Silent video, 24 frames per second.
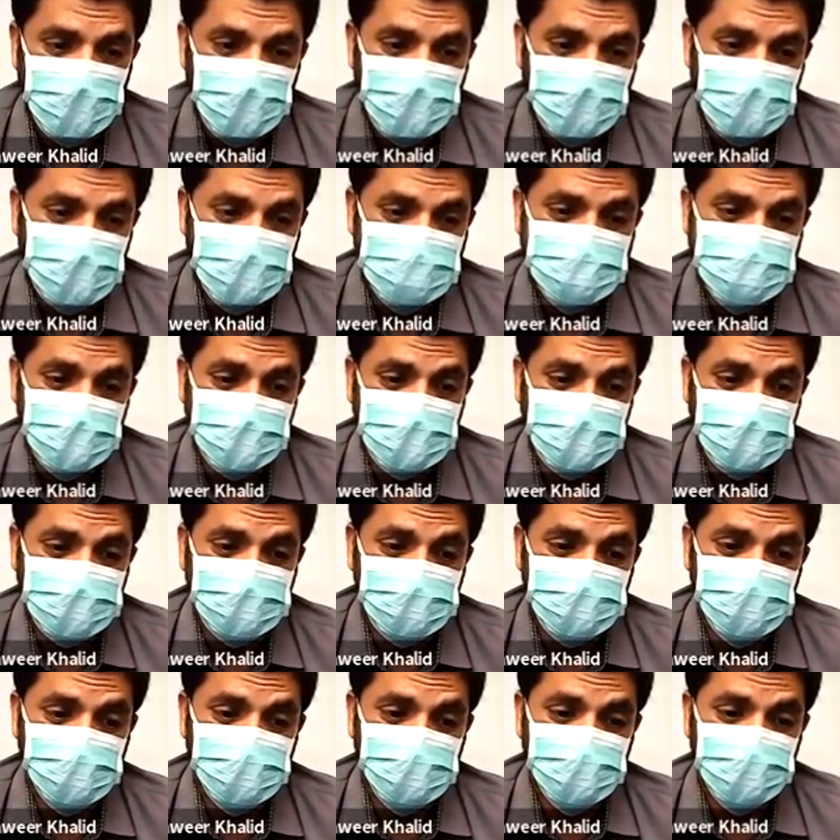Ascitic
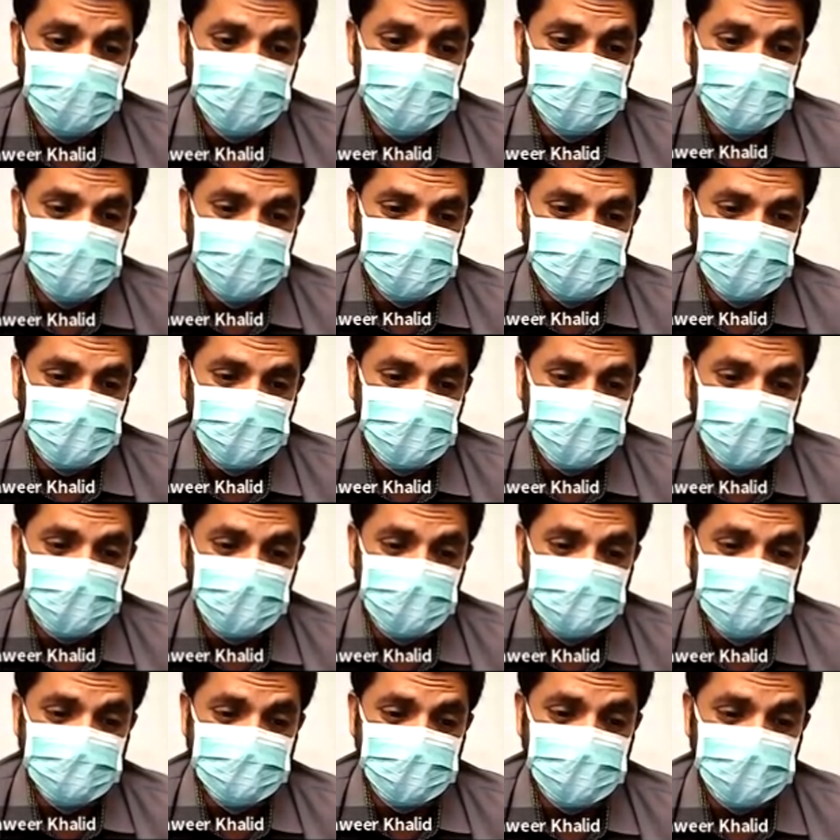fluid
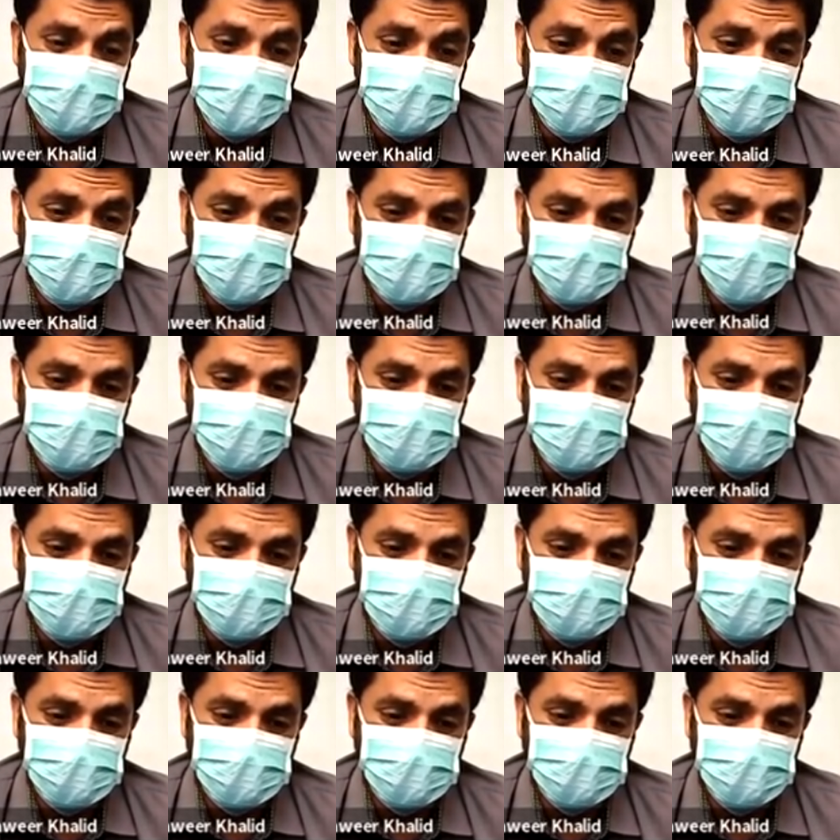contains greater than